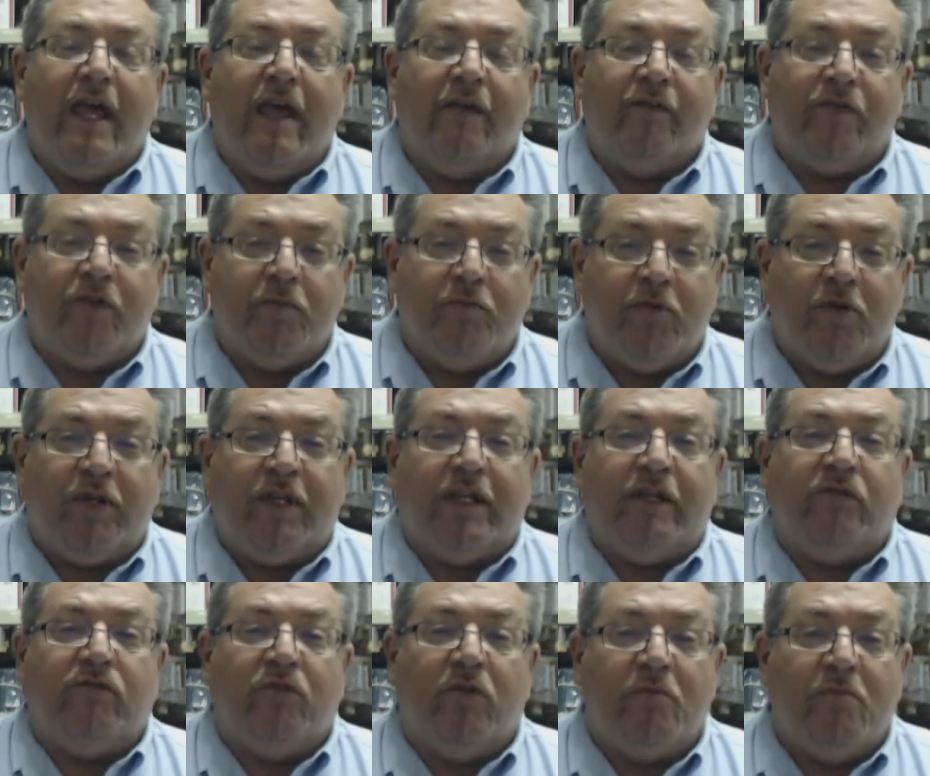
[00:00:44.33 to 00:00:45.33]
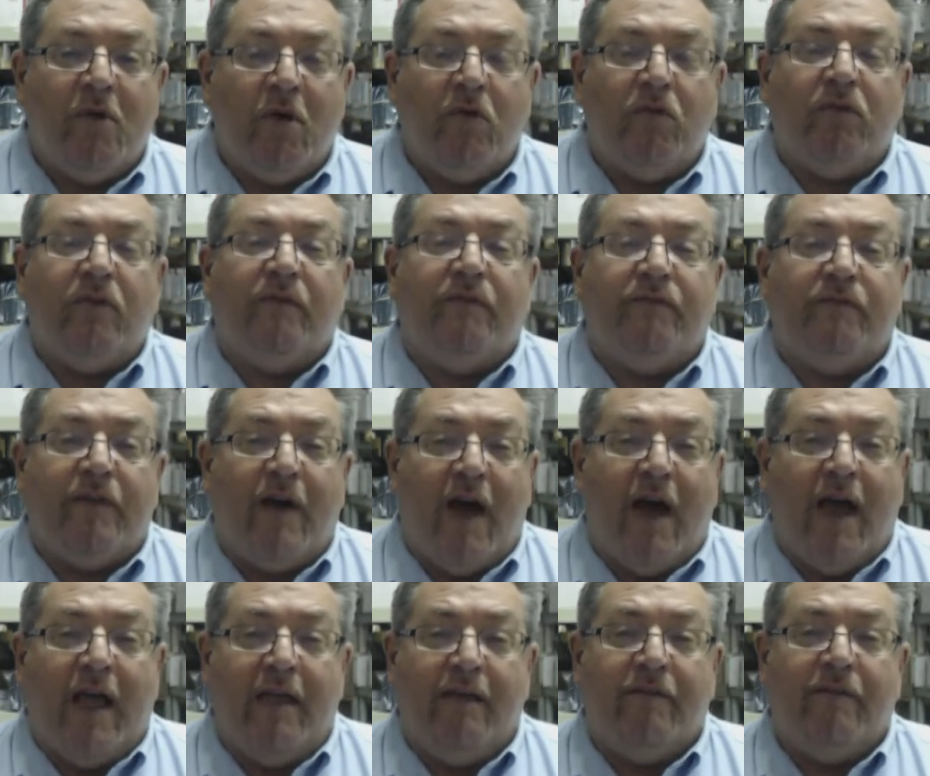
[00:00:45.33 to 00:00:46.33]
If you put in remote
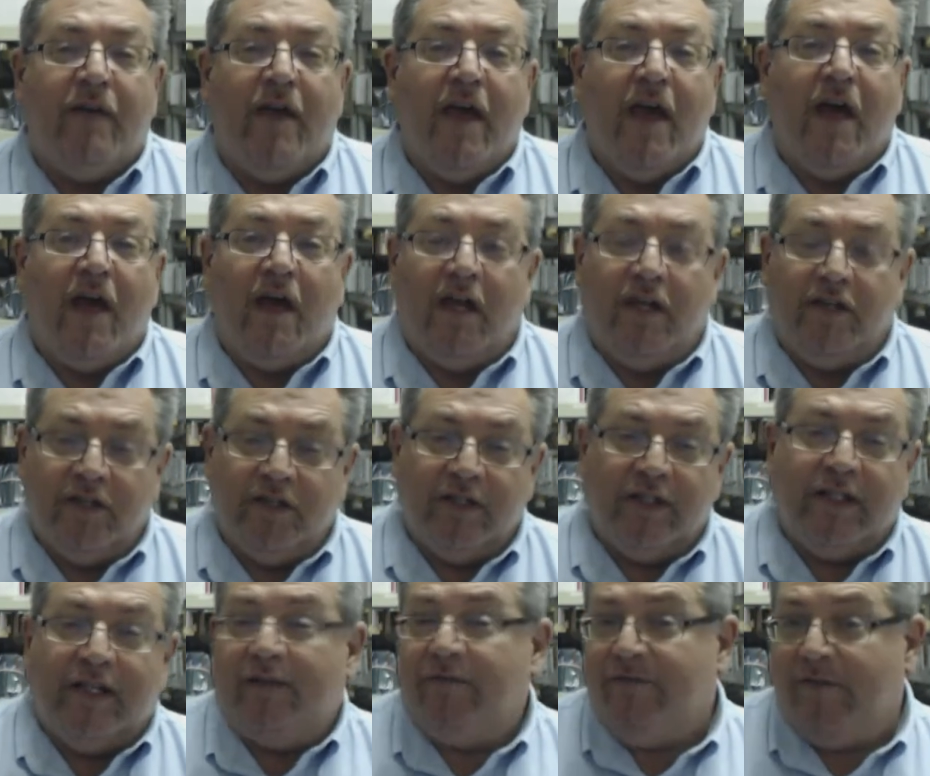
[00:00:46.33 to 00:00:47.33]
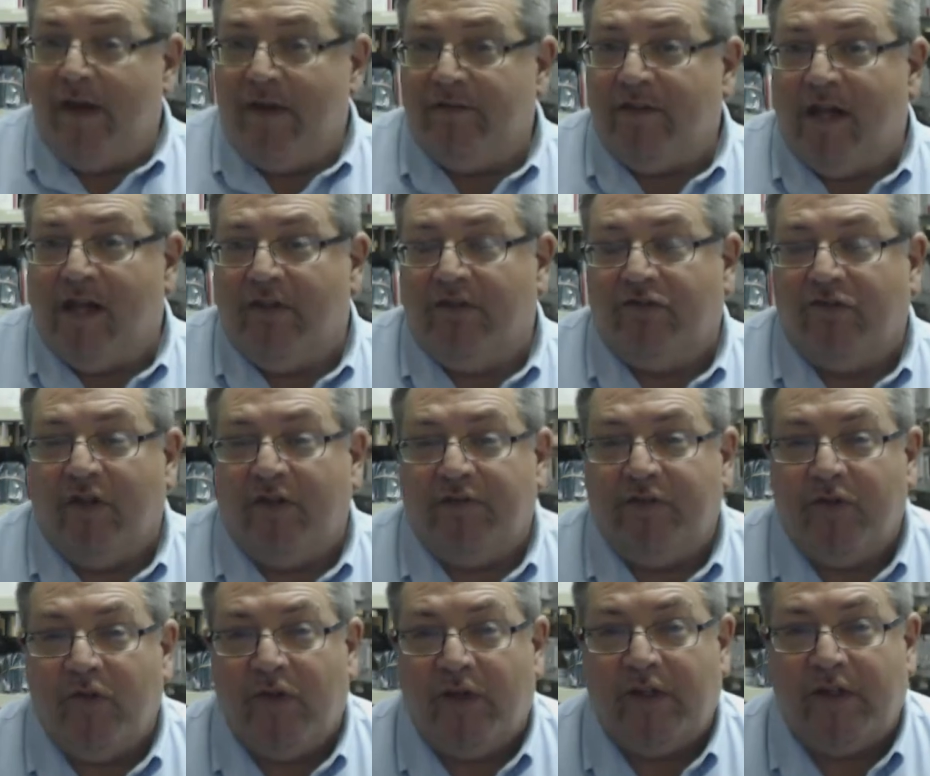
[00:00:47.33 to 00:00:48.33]
5, uh, you're going to get $5 off
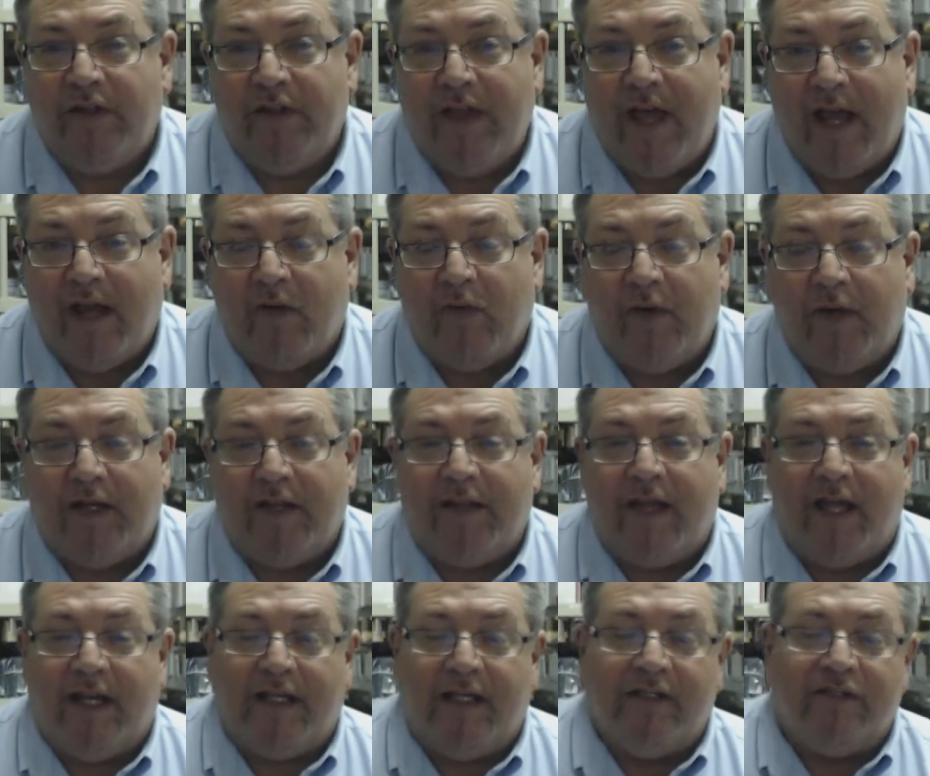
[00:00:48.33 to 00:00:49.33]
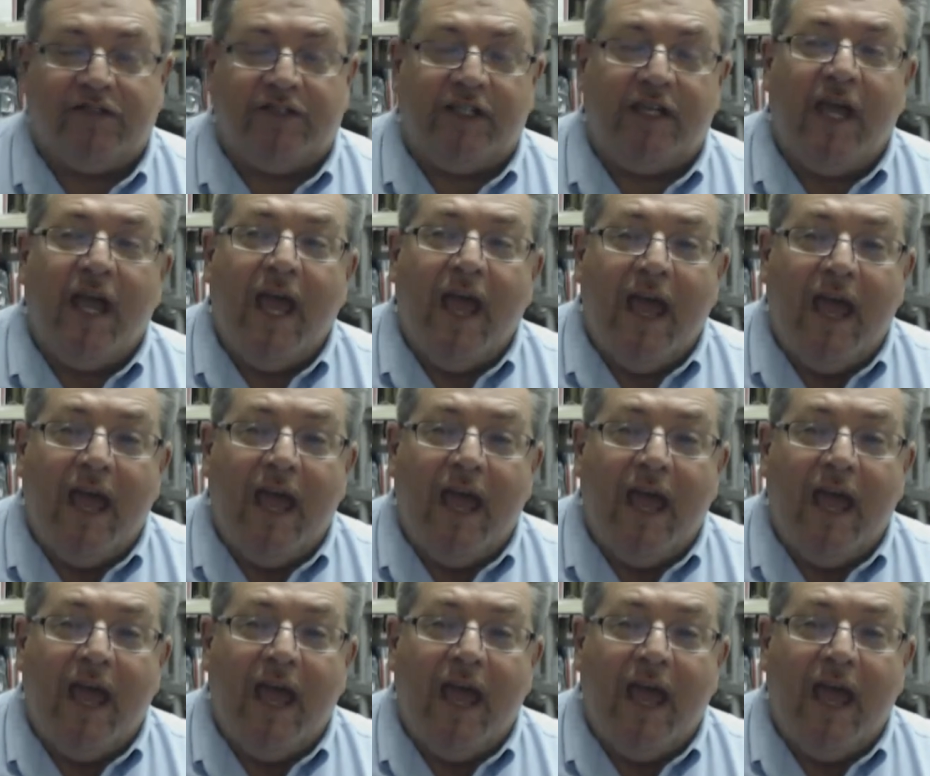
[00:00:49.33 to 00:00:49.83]
your order that quick, that easy.